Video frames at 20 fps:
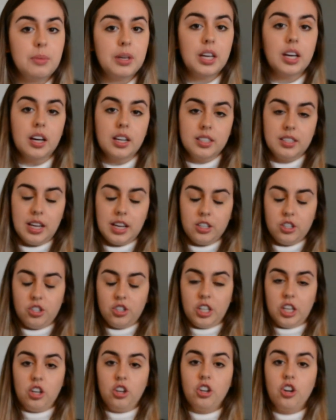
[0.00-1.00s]
because I just
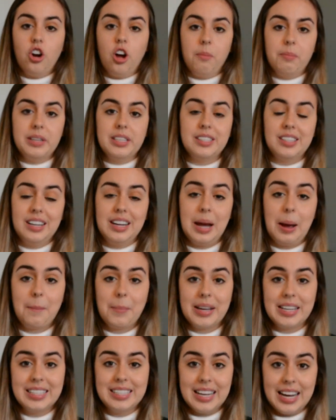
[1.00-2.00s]
like could not be sitting at
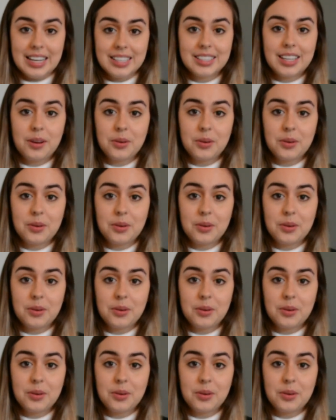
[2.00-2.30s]
my desk.